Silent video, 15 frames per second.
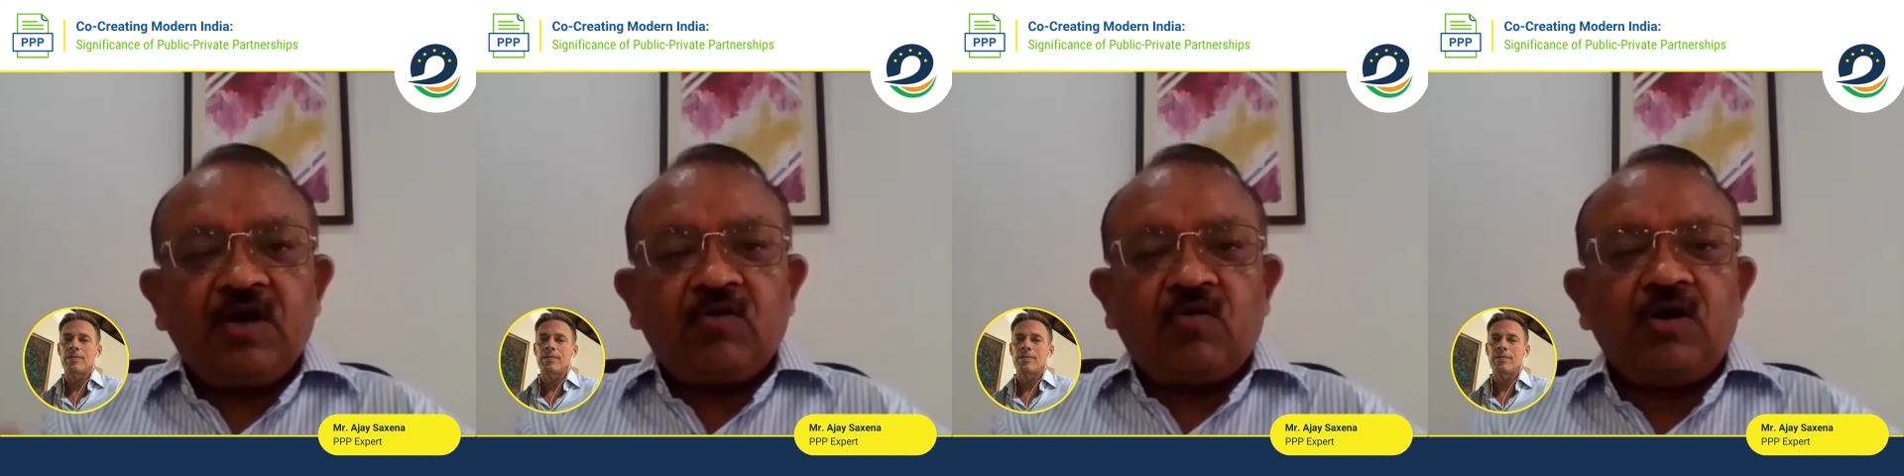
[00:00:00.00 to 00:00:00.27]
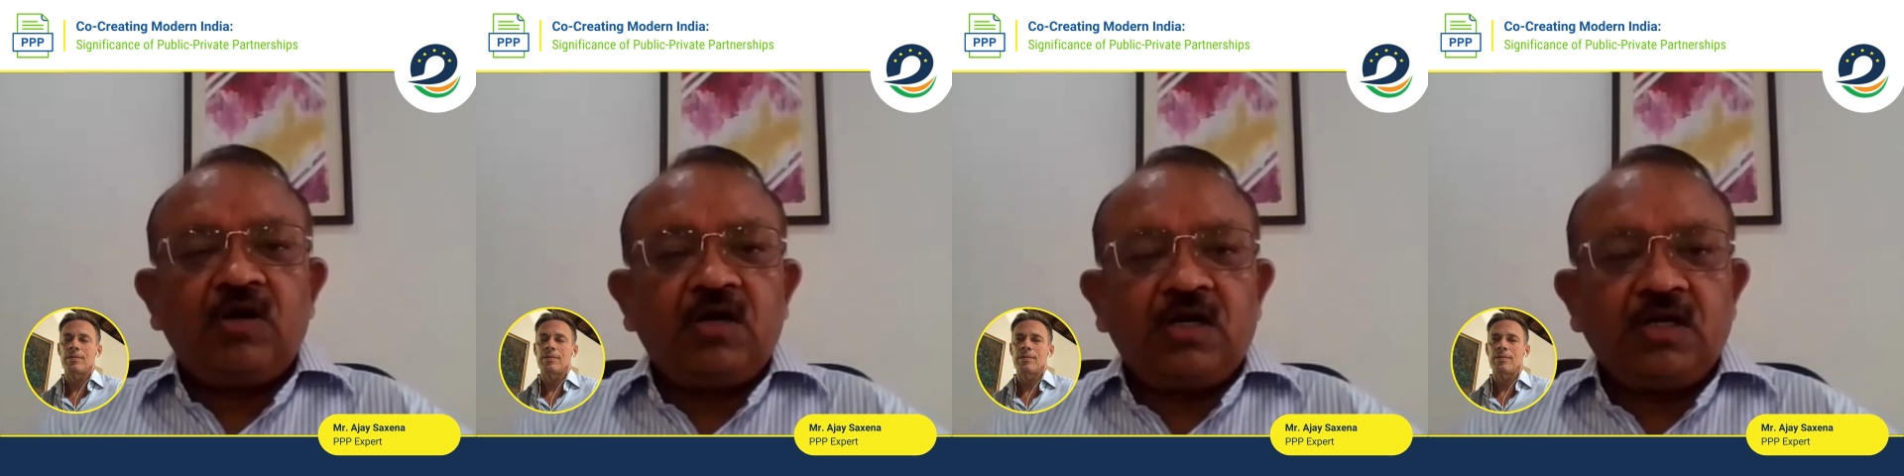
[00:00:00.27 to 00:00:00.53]

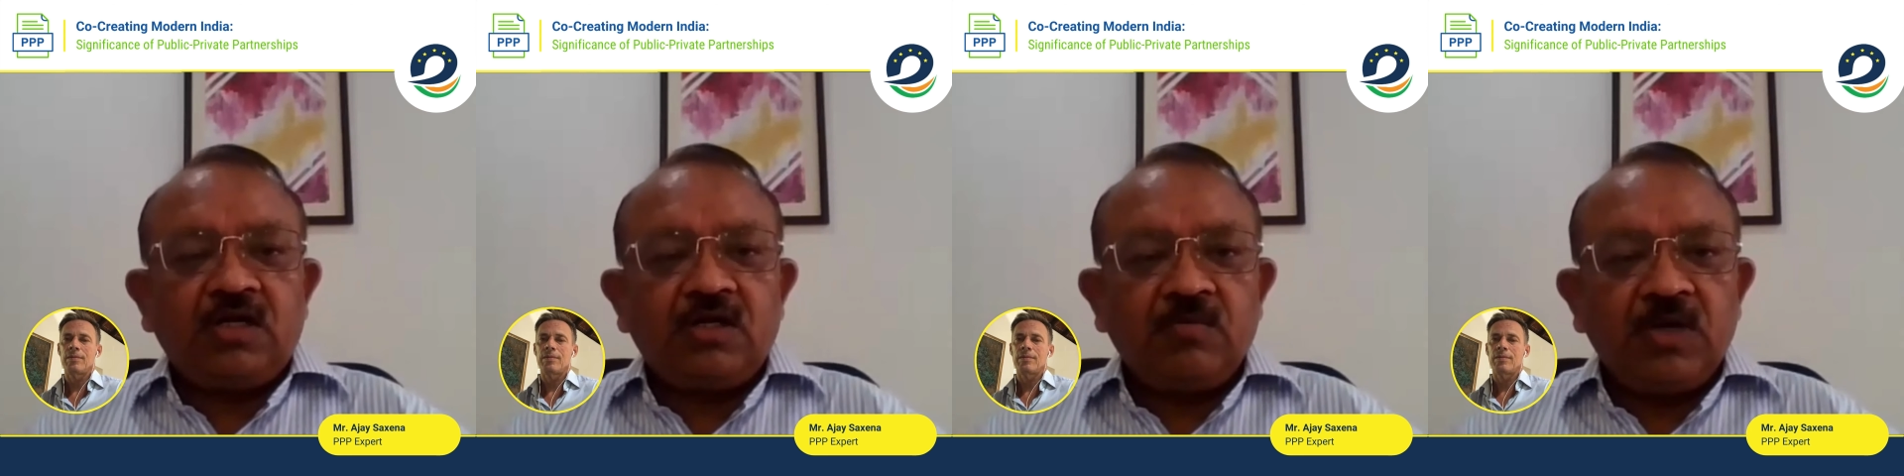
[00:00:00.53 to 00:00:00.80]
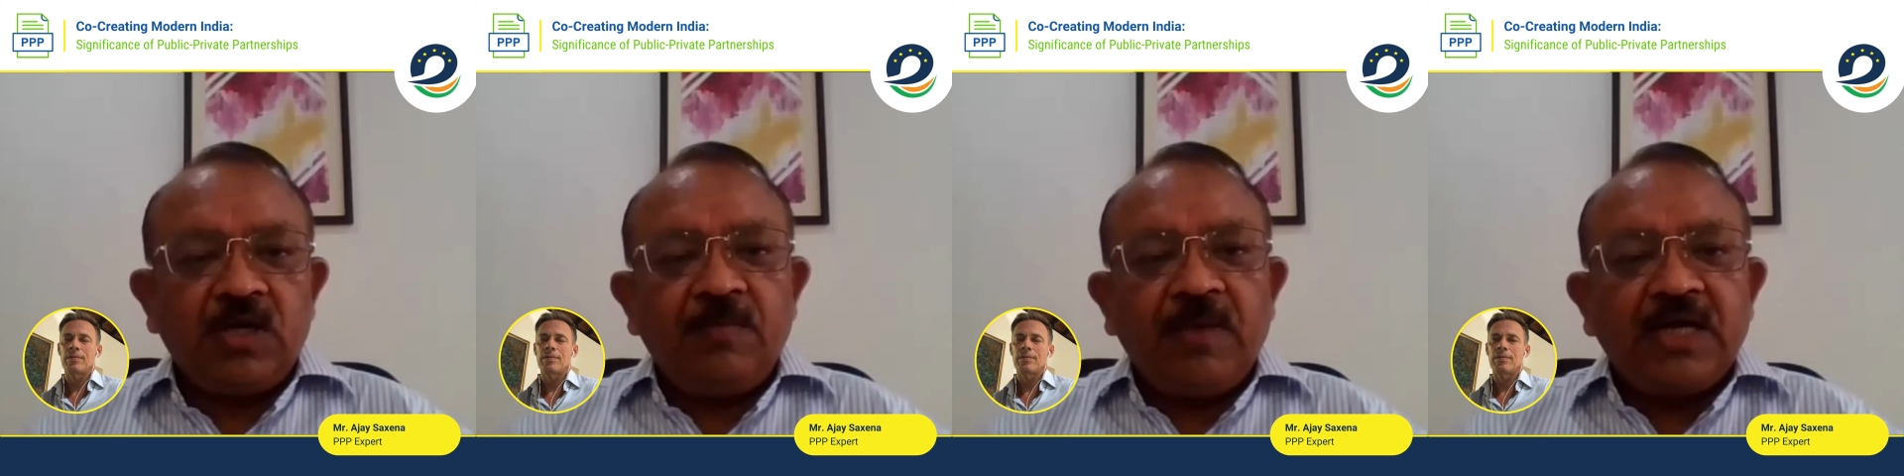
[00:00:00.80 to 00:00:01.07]
quantity.
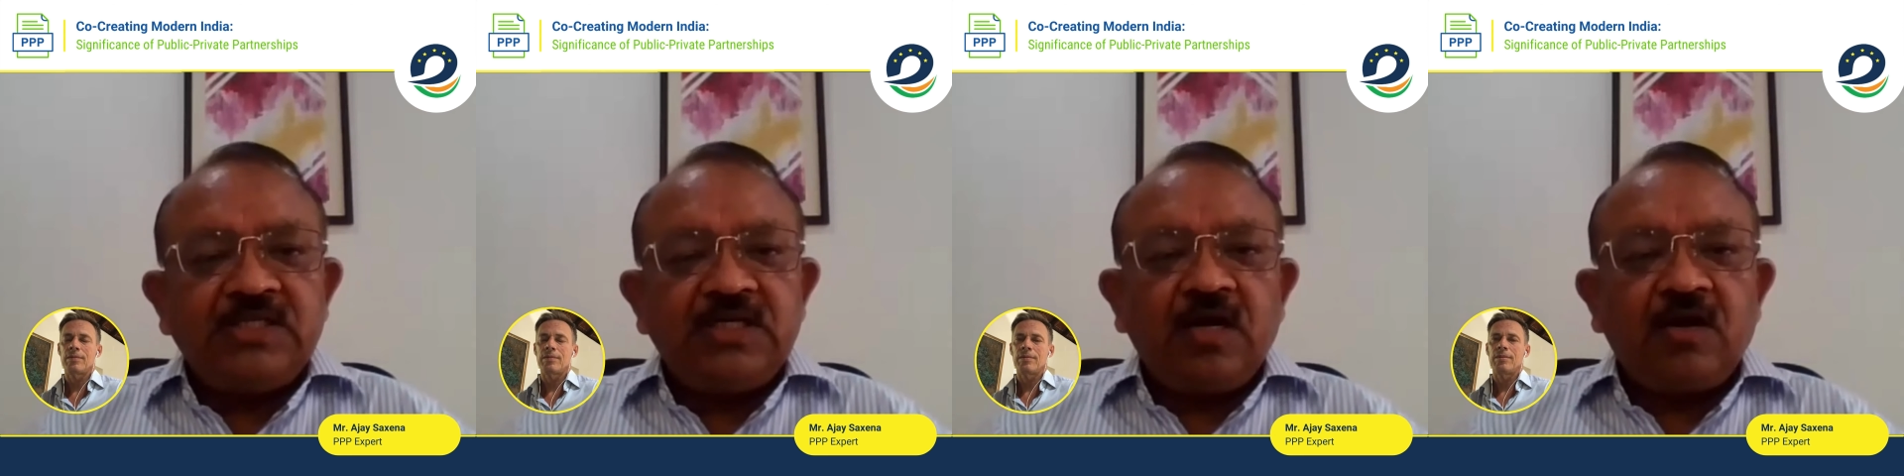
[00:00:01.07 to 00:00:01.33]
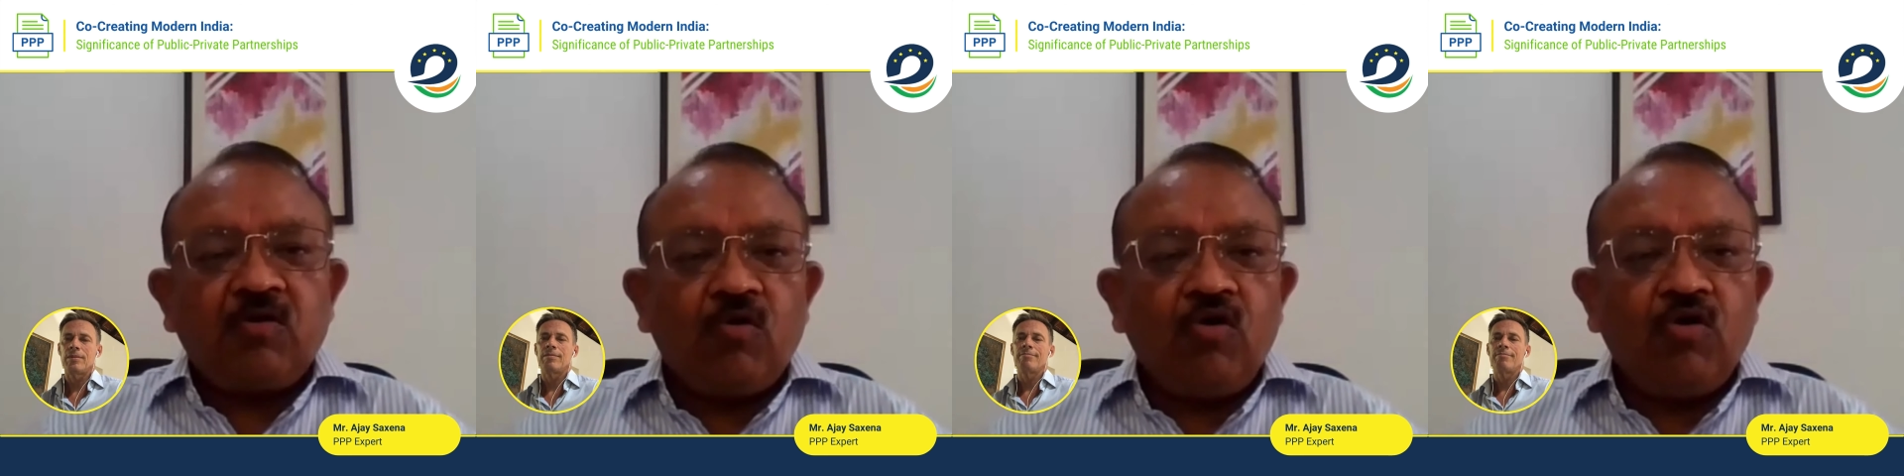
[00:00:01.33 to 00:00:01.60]

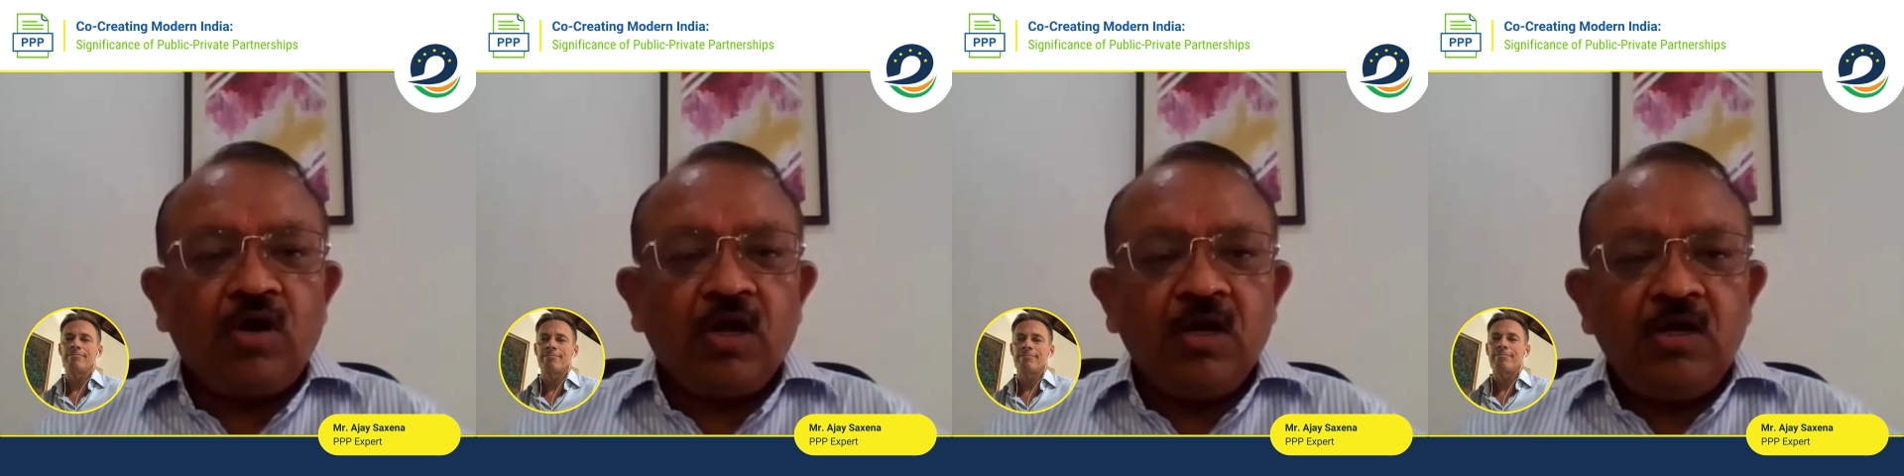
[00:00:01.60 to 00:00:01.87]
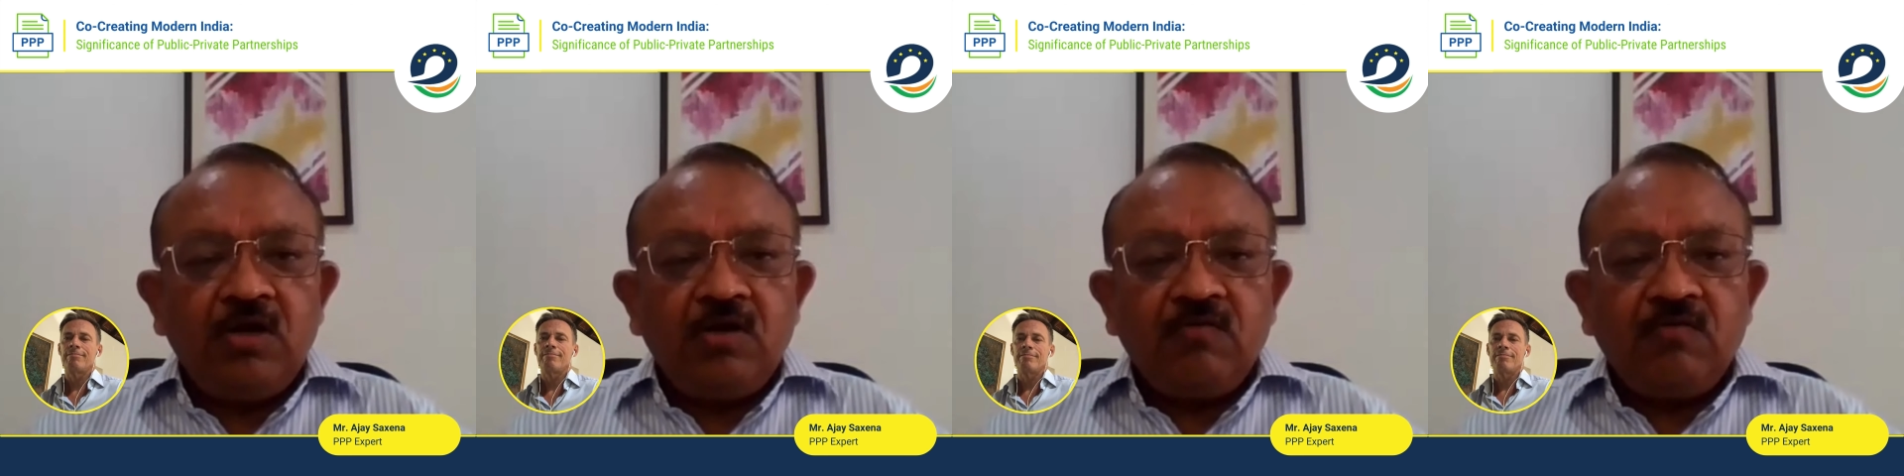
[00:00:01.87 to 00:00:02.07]
Imagine a road